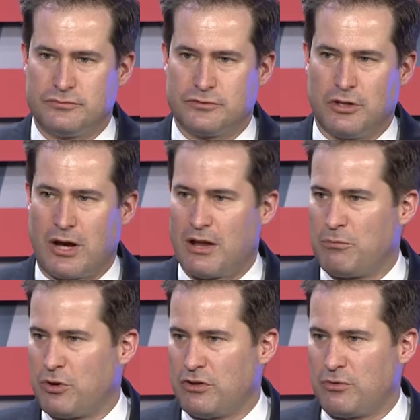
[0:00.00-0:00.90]
You know, I had
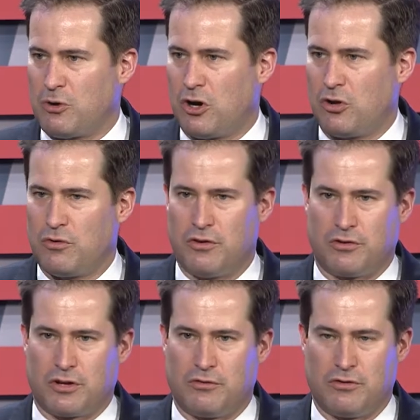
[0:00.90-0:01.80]
Marines from all over this
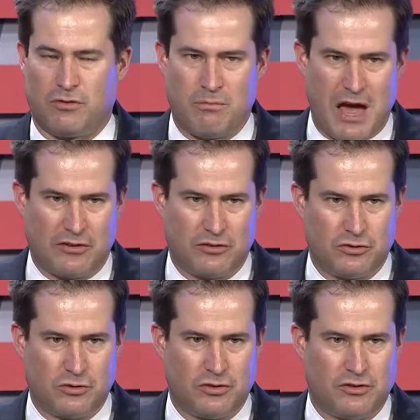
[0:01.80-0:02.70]
country, from
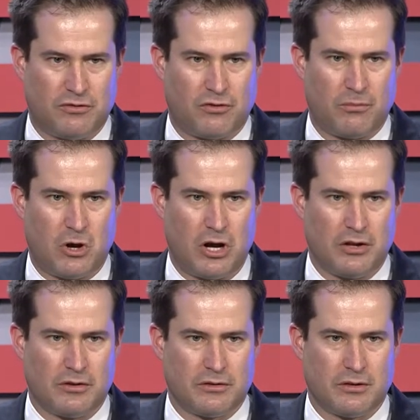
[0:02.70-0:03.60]
Massachusetts and Vermont,
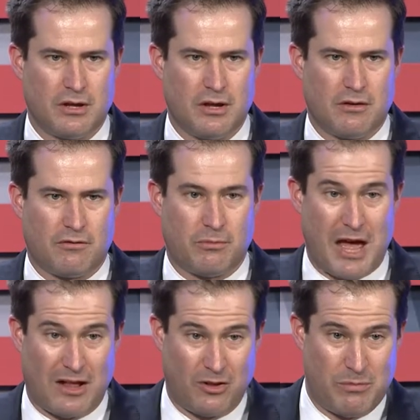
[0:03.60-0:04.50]
from
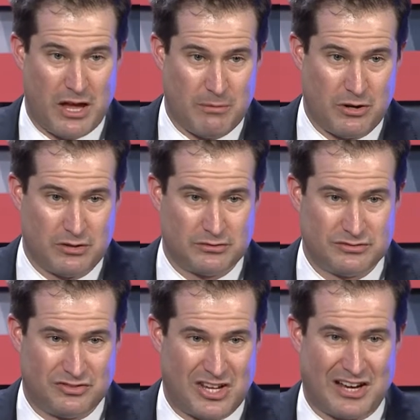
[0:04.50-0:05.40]
Alabama
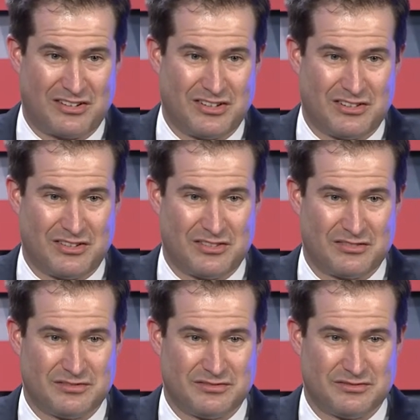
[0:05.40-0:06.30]
and Texas,
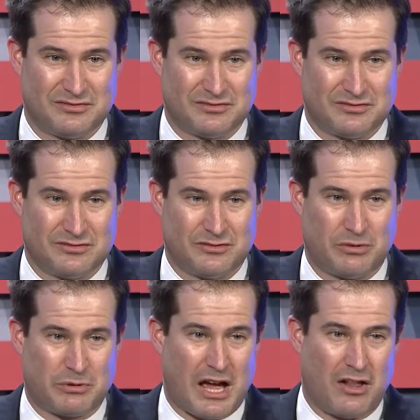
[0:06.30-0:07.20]

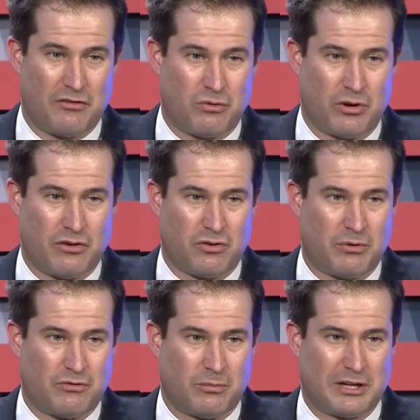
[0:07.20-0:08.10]
from California,
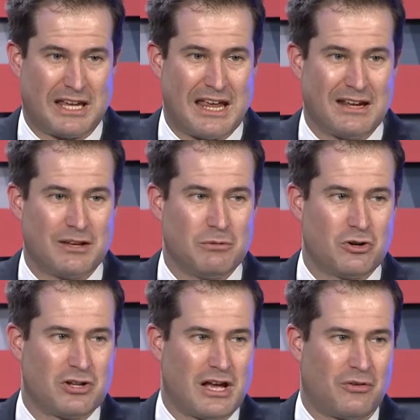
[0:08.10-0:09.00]
from a gated
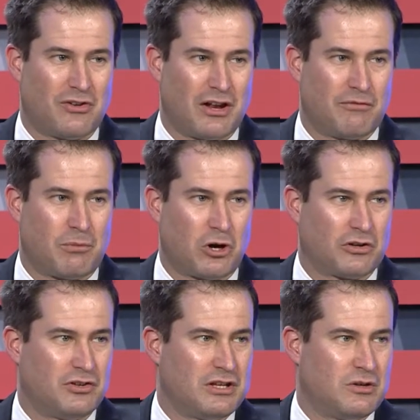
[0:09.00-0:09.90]
community outside of Park
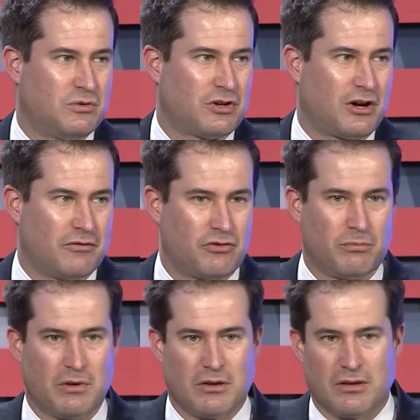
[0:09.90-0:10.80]
City, Utah, and from
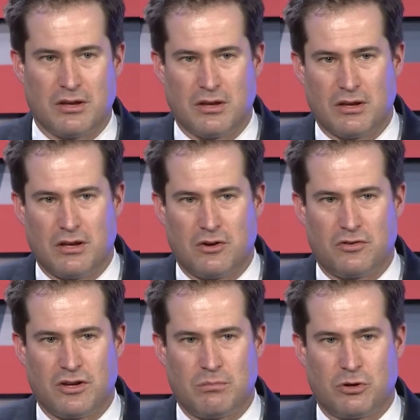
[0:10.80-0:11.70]
inner
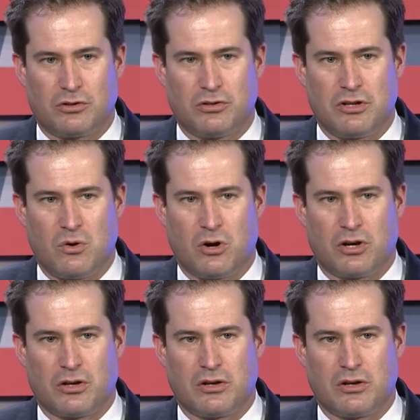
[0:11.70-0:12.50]
city Brooklyn, New York.